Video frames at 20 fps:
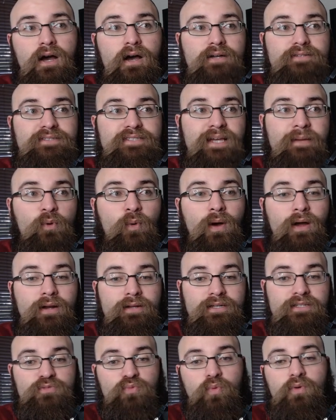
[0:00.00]
Sammy
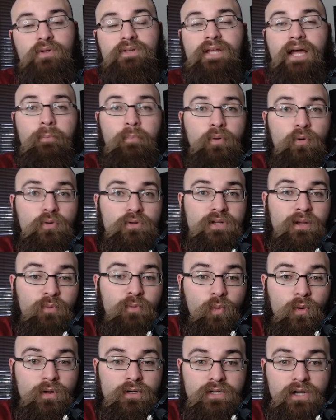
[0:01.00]
Watkins will not pull
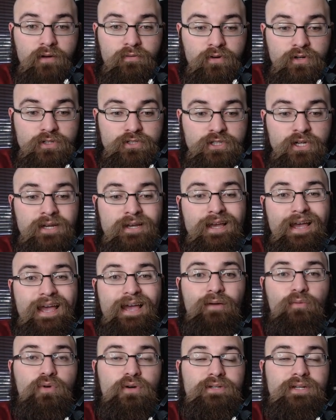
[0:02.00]
number one coverage
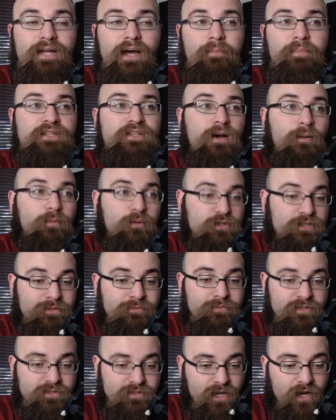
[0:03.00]
and will not be double
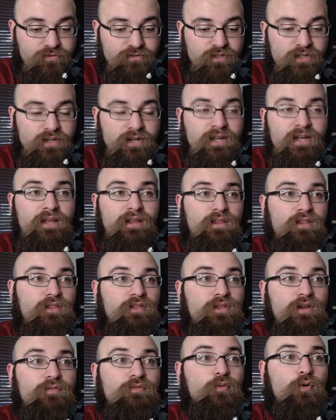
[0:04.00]
teamed as often,
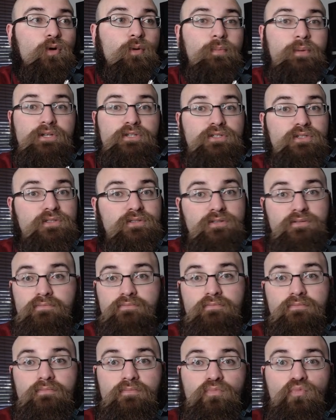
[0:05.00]
therefore be just
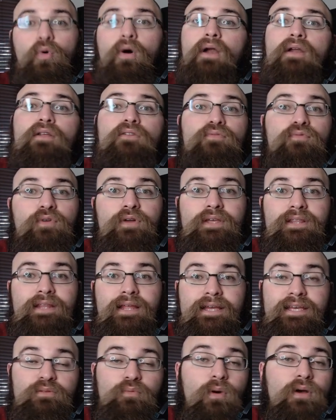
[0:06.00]
running free
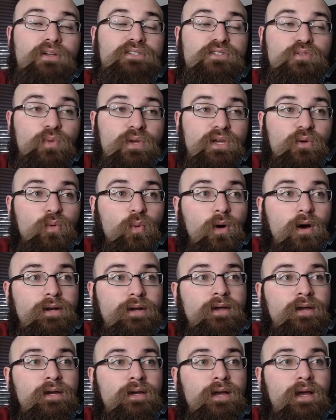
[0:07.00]
like he was in week
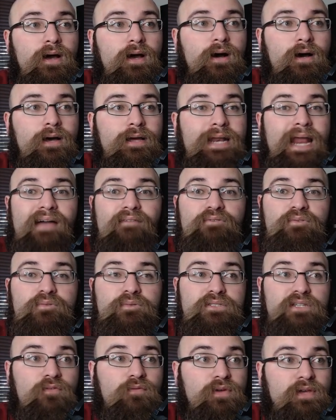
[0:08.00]
one and having
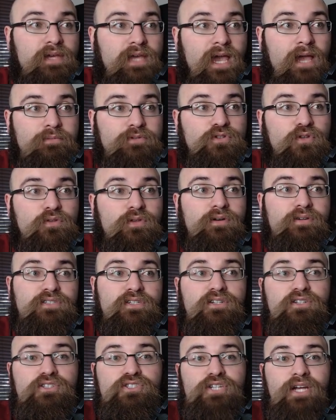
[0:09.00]
himself a game. So there is
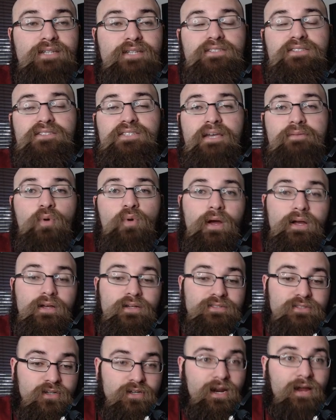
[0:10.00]
a good chance Sammy
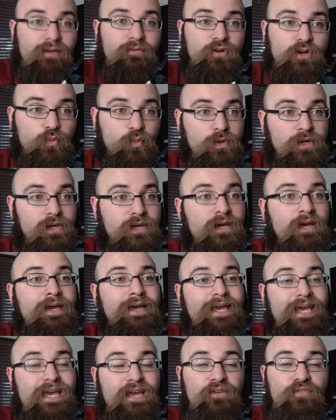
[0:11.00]
Watkins could have a good week
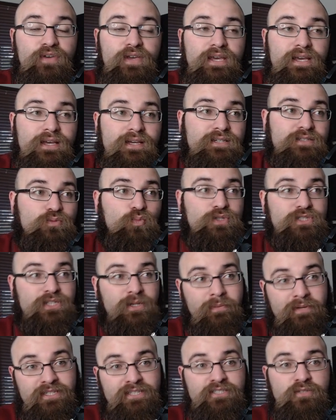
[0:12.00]
if he is, which
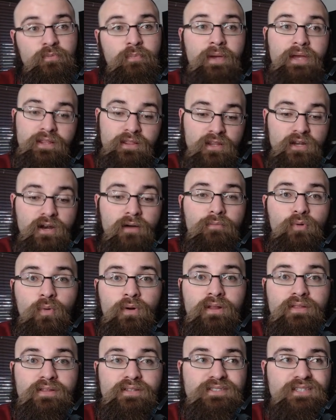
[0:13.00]
I'm anticipating, the number
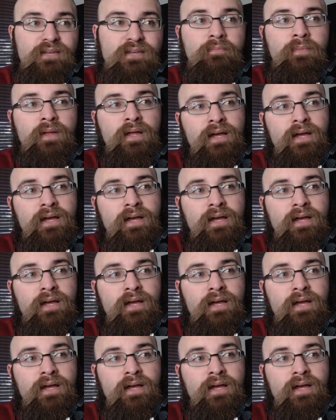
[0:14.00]
one of this team.